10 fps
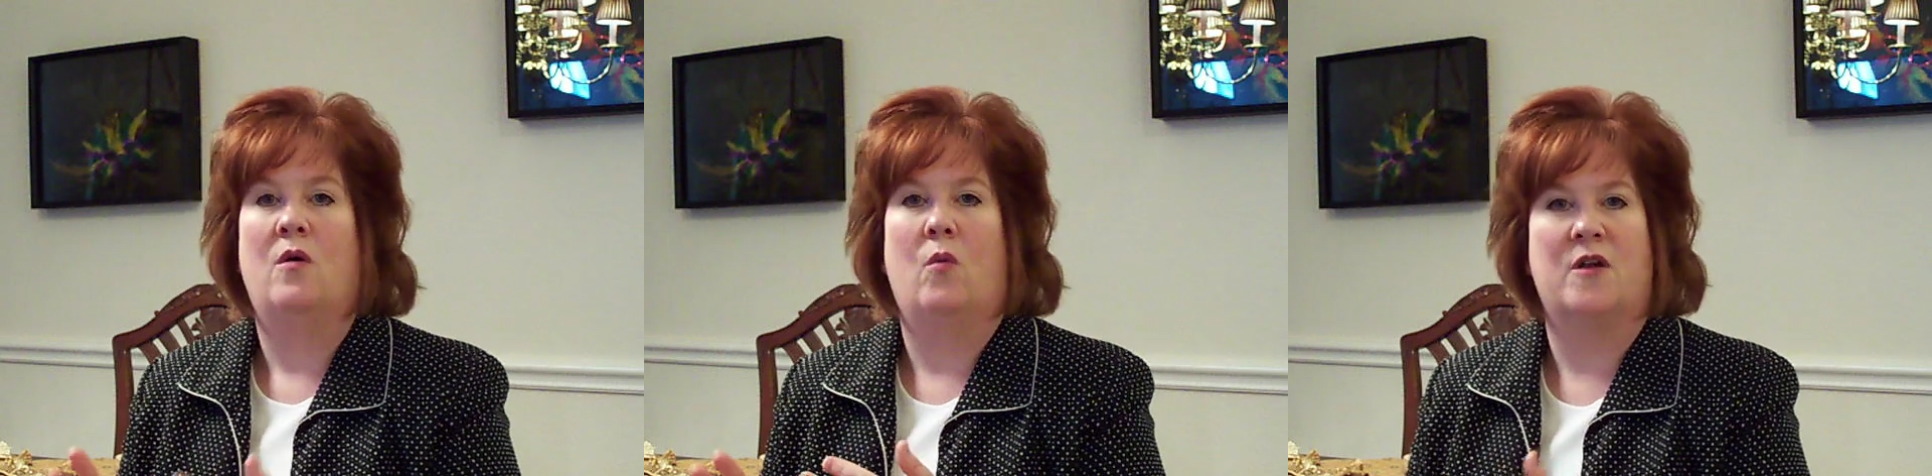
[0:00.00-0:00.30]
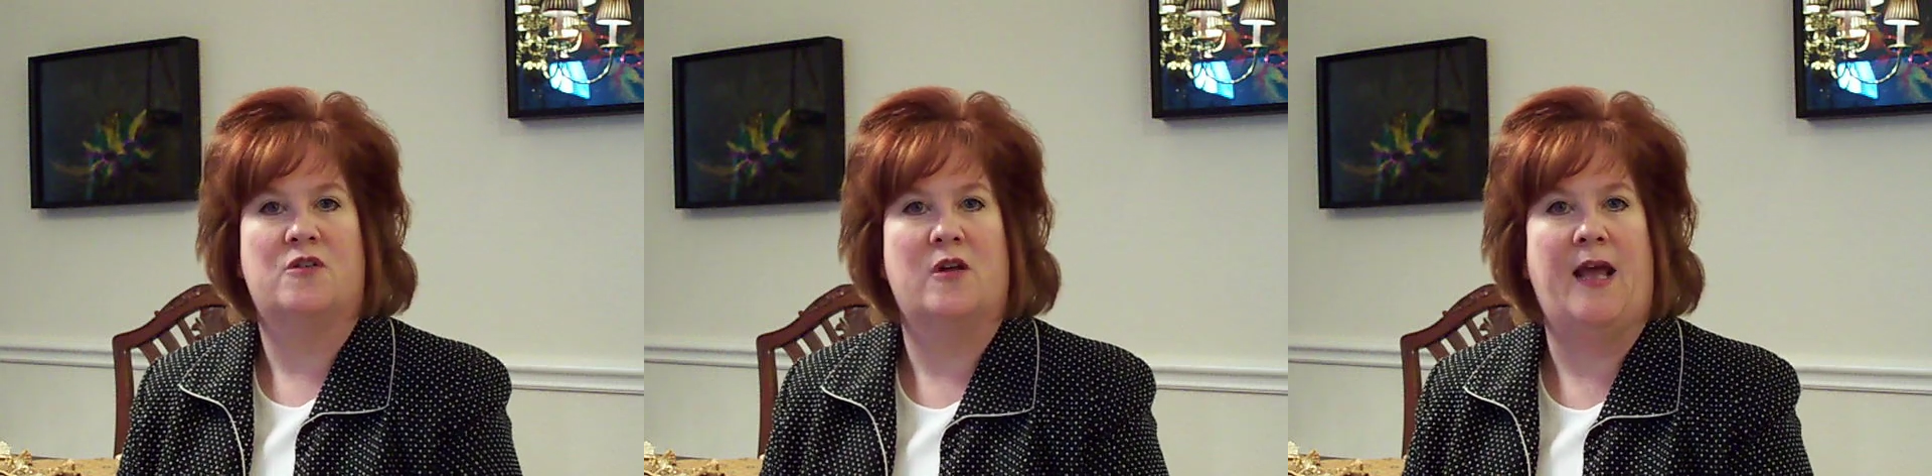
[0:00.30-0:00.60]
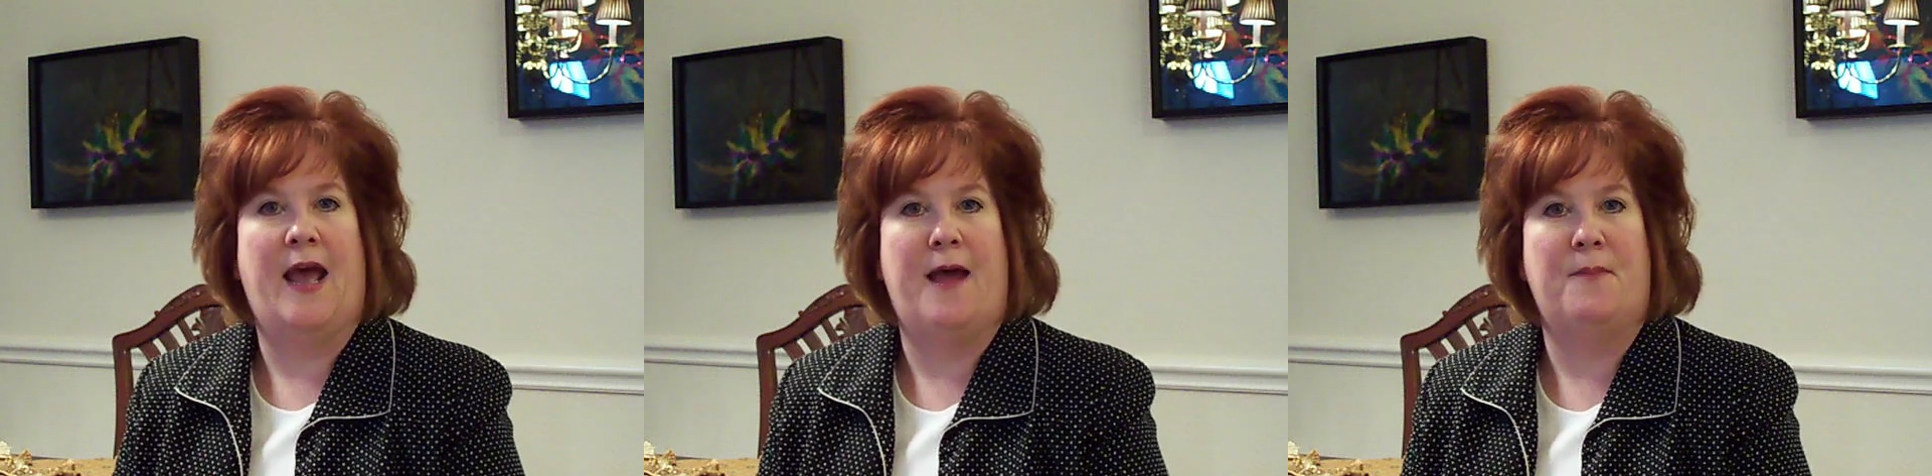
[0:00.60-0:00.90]
what's going to
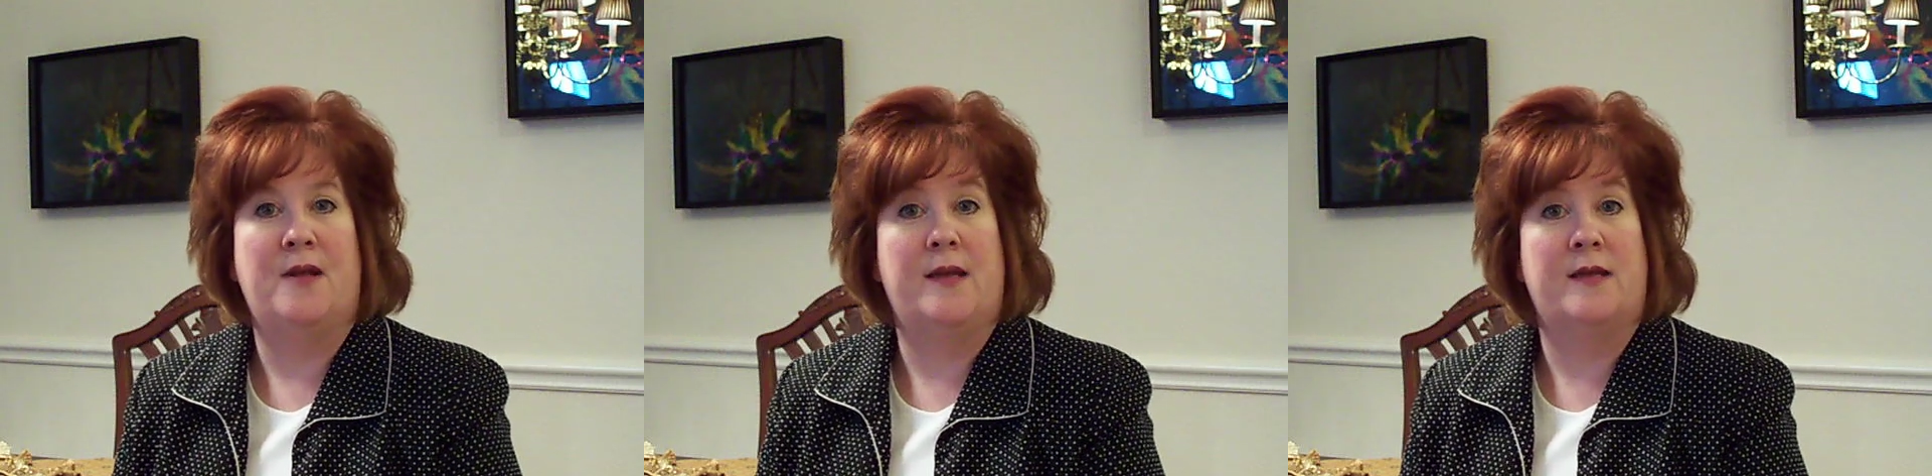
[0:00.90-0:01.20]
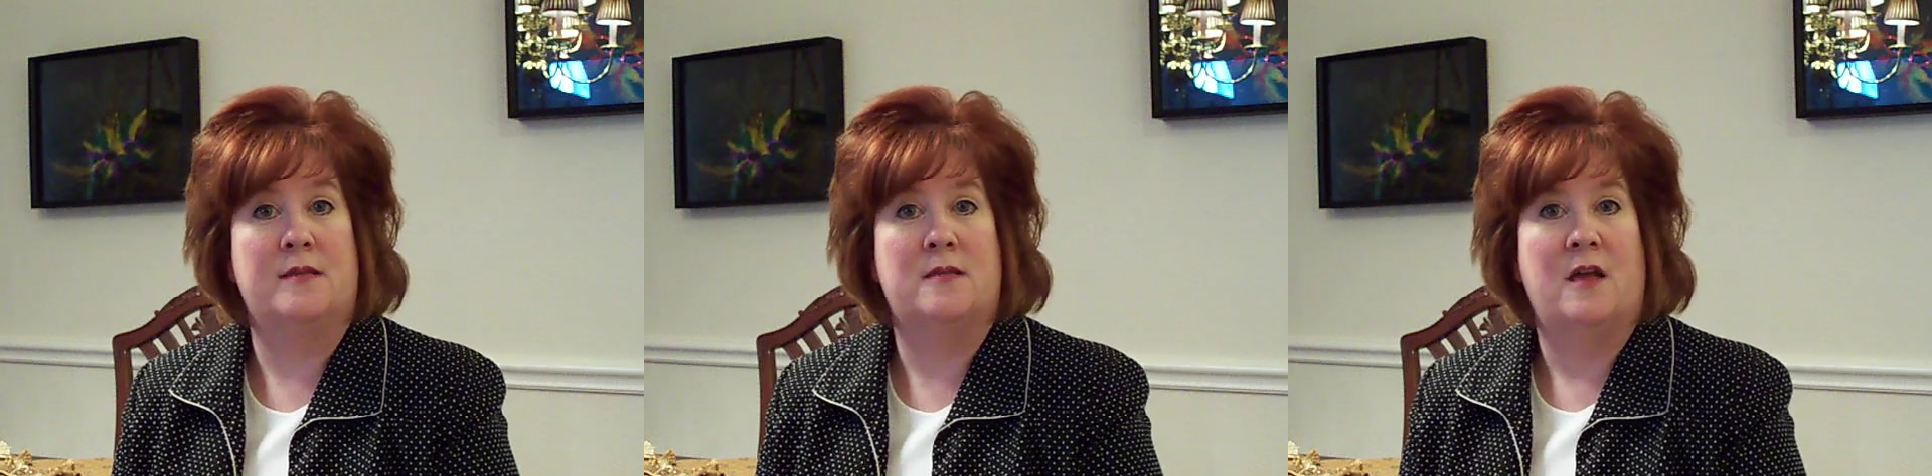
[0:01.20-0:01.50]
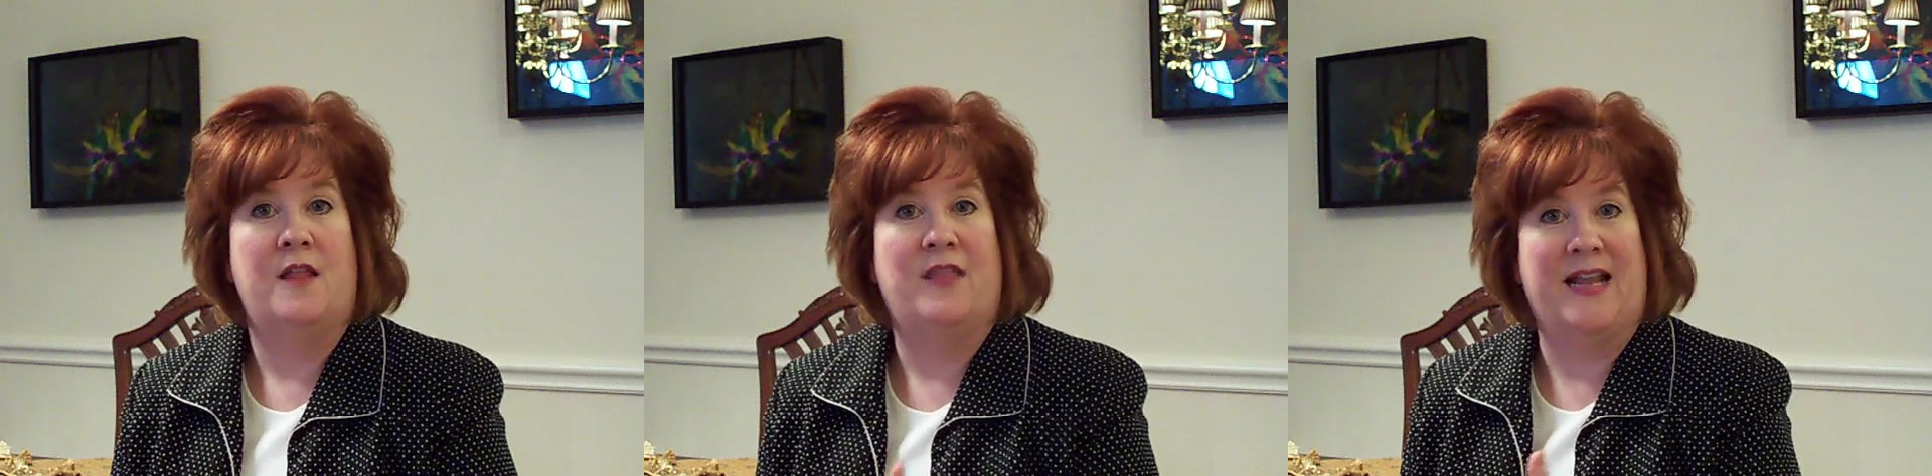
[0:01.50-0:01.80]
happen is
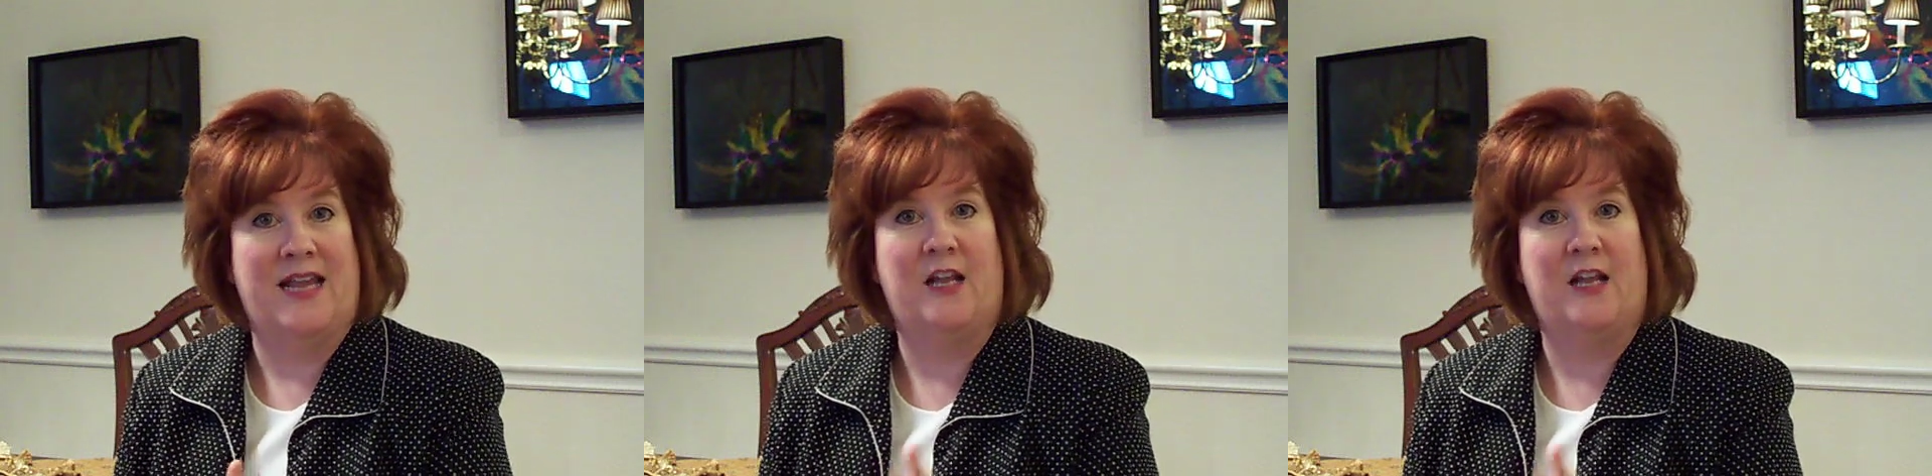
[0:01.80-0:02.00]
they kick